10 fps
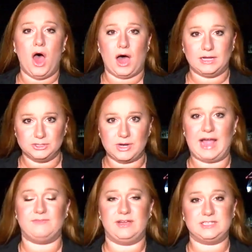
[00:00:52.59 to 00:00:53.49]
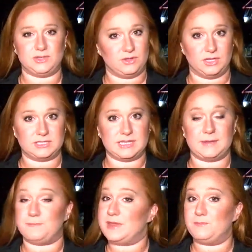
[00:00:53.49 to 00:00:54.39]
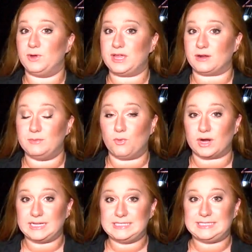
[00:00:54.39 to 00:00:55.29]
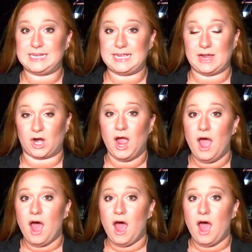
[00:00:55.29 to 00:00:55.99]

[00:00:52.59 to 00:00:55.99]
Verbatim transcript: on driveways, so it looks like people here in Morgan City are